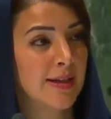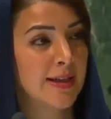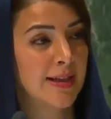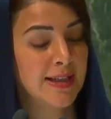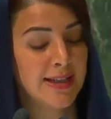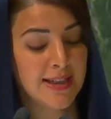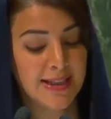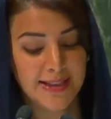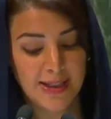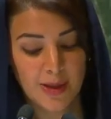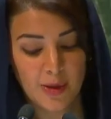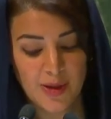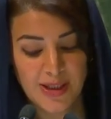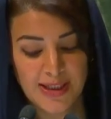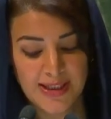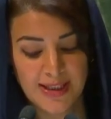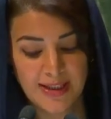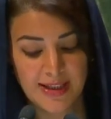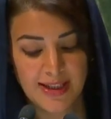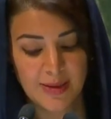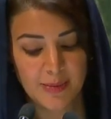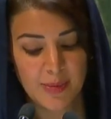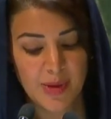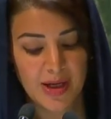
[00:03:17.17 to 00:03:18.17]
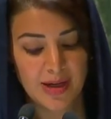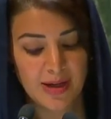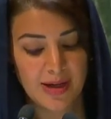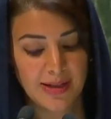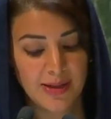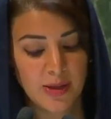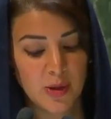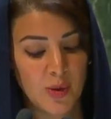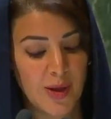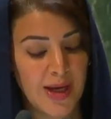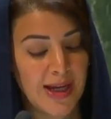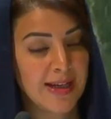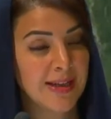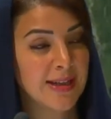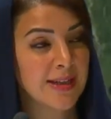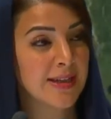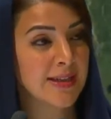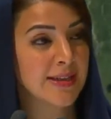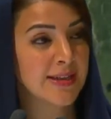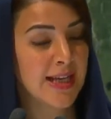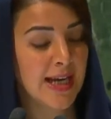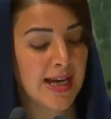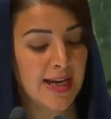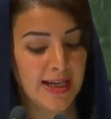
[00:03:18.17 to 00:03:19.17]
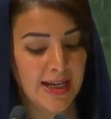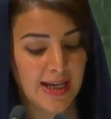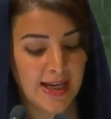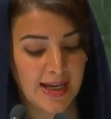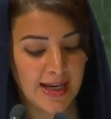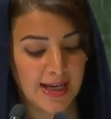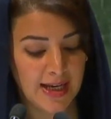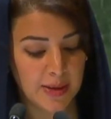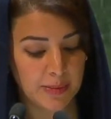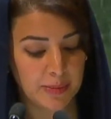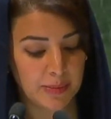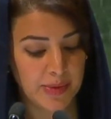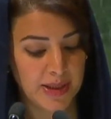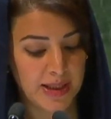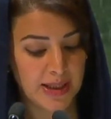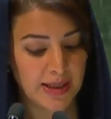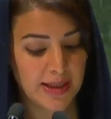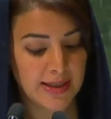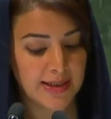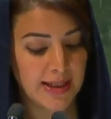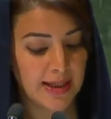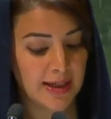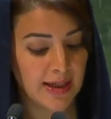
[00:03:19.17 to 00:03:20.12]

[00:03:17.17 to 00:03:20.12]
the crises. The UAE